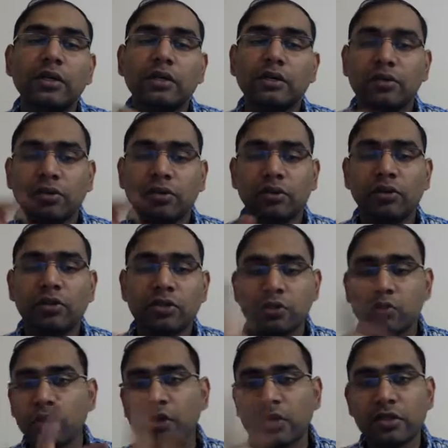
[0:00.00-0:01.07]
So those
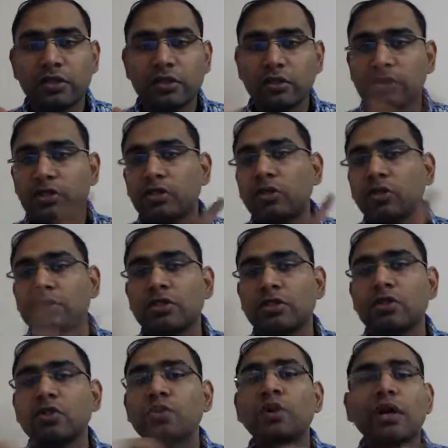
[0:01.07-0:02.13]
words, those
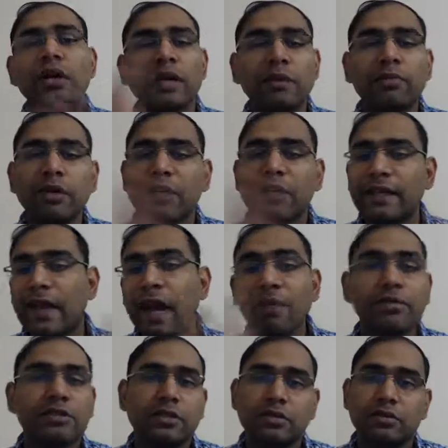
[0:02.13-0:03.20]
two are completely
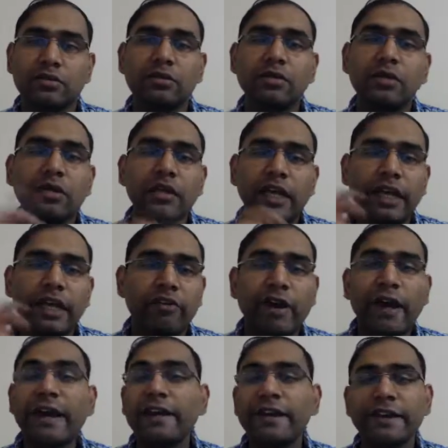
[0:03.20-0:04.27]
opposite. And your
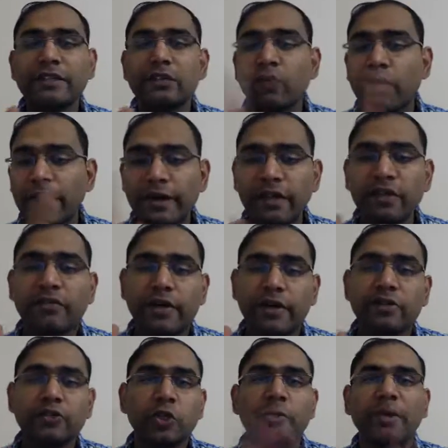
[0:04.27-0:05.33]
identity is very
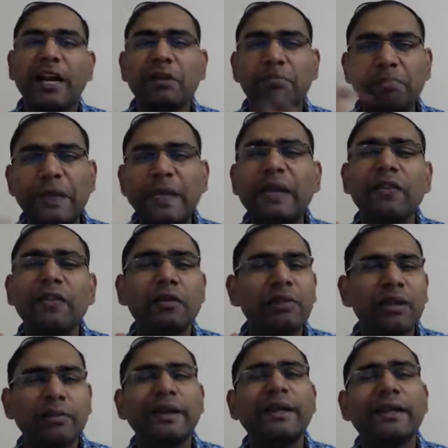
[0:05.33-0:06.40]
different. So you may not believe them
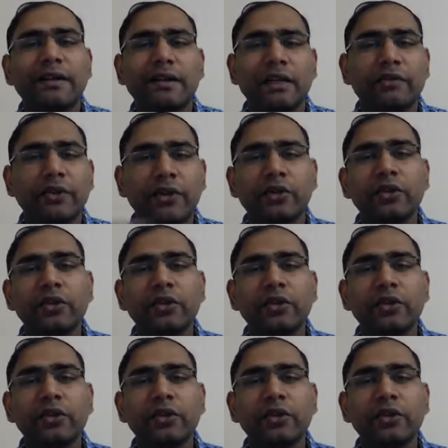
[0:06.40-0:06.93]
immediately when you